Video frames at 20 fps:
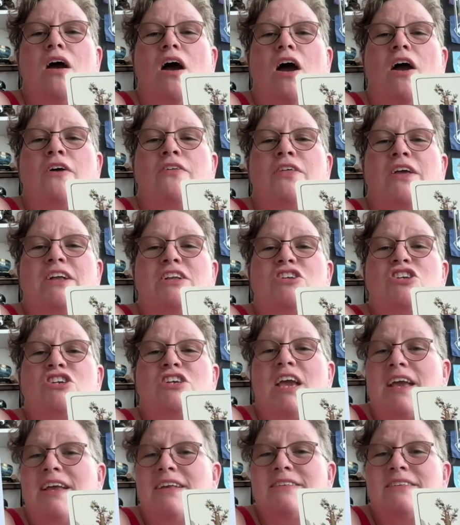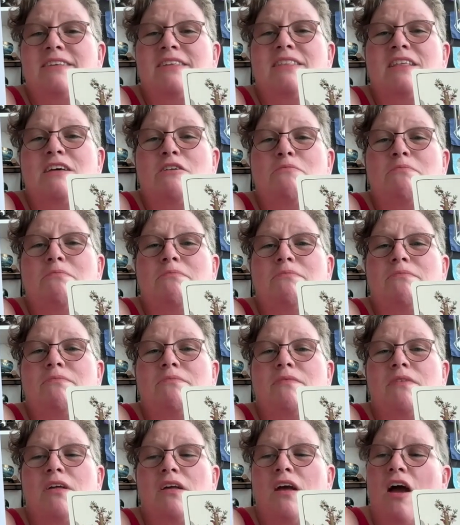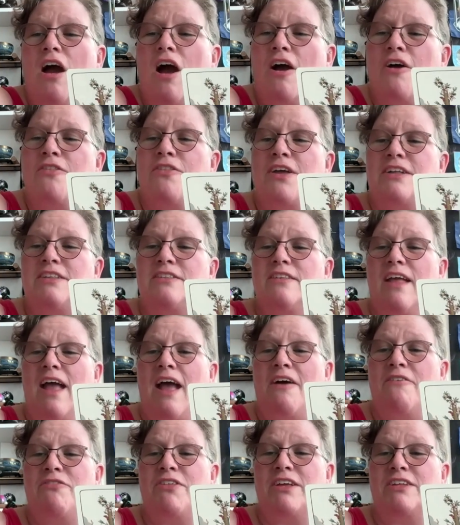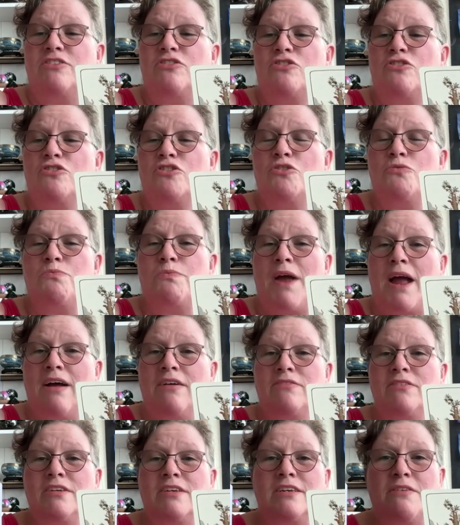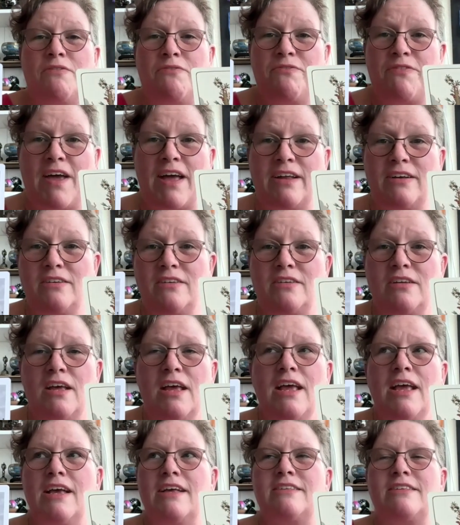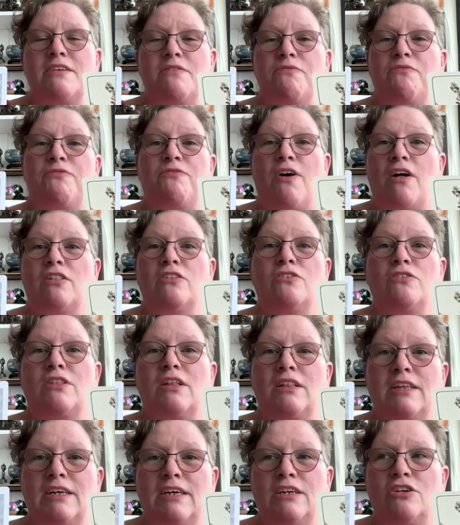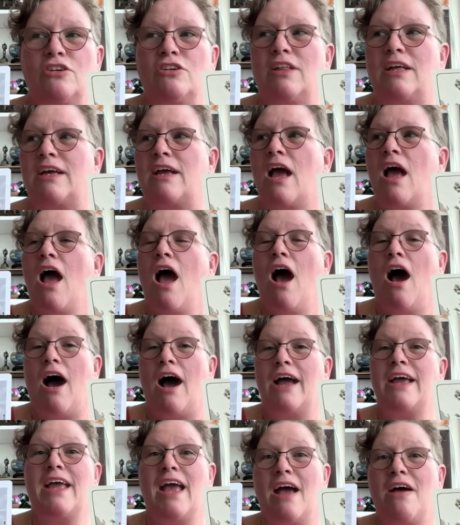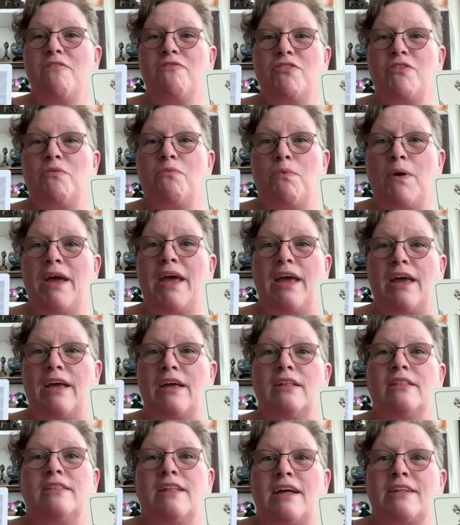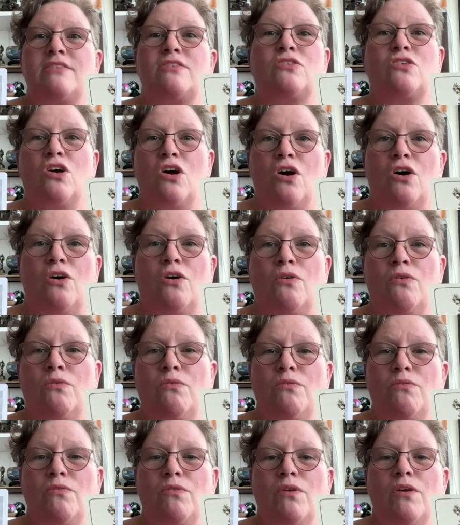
are they chasing them? Have they turned around to defend? Is it follow the leader? Like, I have the way, let's go.